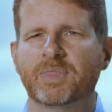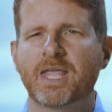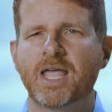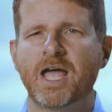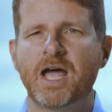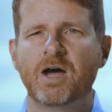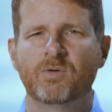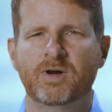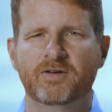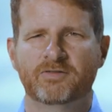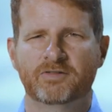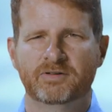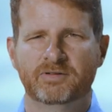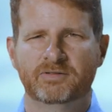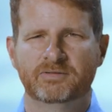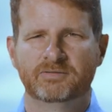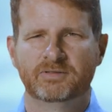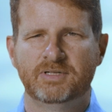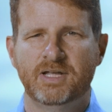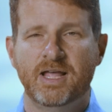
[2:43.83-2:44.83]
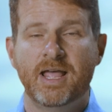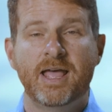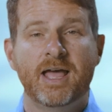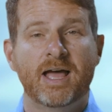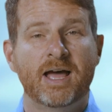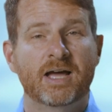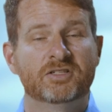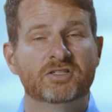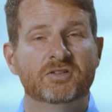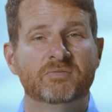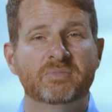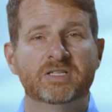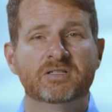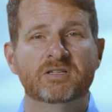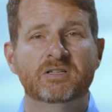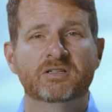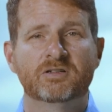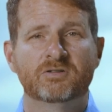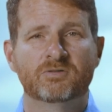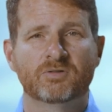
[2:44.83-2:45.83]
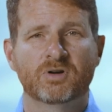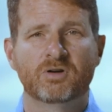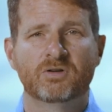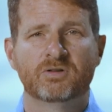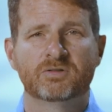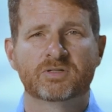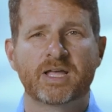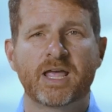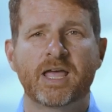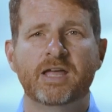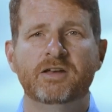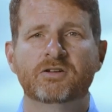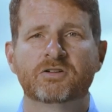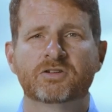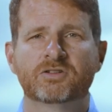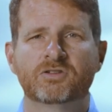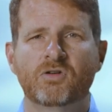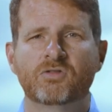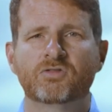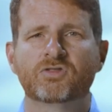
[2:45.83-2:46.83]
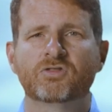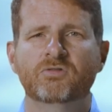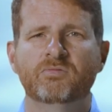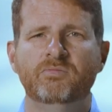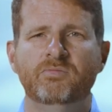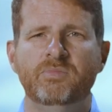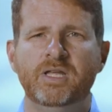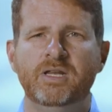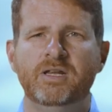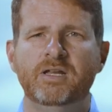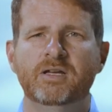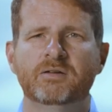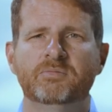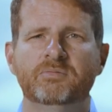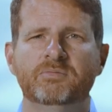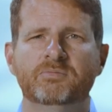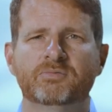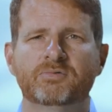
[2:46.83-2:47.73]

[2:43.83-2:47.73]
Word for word: However, as your business grows and your social media